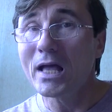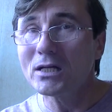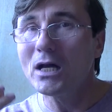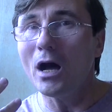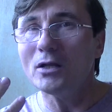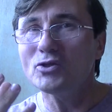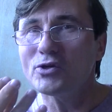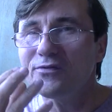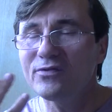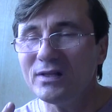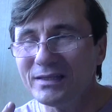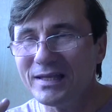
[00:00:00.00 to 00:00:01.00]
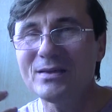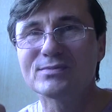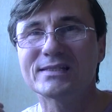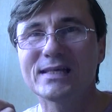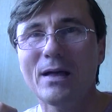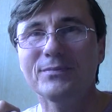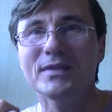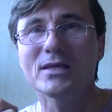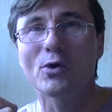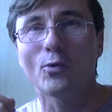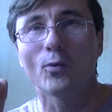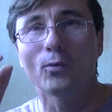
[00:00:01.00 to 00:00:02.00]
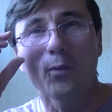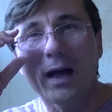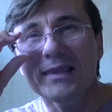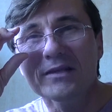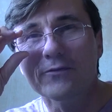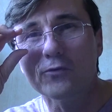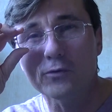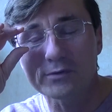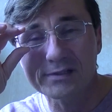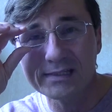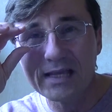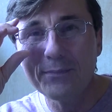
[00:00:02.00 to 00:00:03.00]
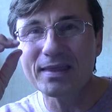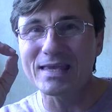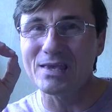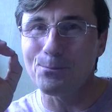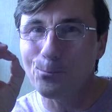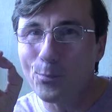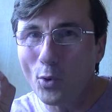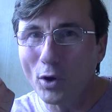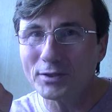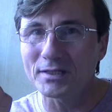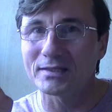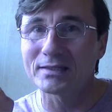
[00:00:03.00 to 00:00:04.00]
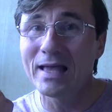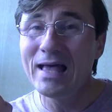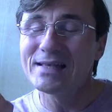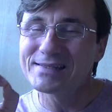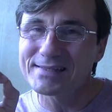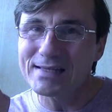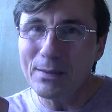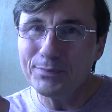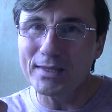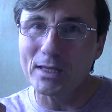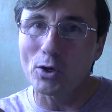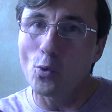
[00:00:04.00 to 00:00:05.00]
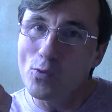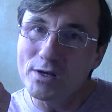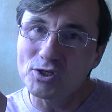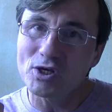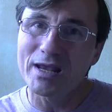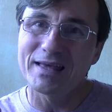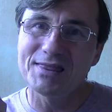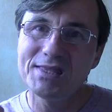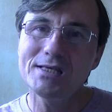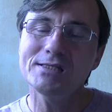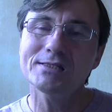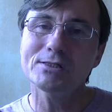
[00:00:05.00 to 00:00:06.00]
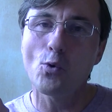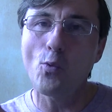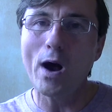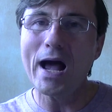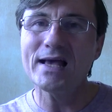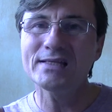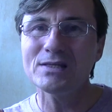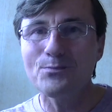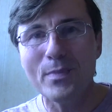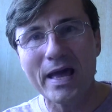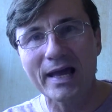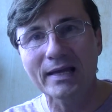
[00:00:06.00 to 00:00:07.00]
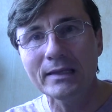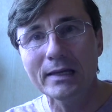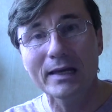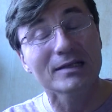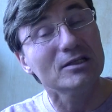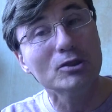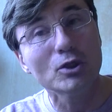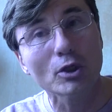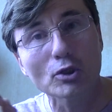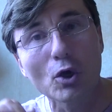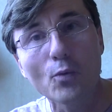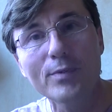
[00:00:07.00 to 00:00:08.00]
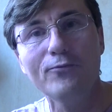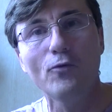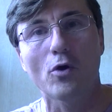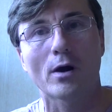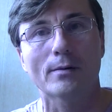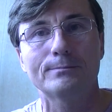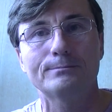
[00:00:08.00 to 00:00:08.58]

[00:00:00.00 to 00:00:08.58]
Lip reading: God revealed him something wonderful, something important, something which this wise man did not know before.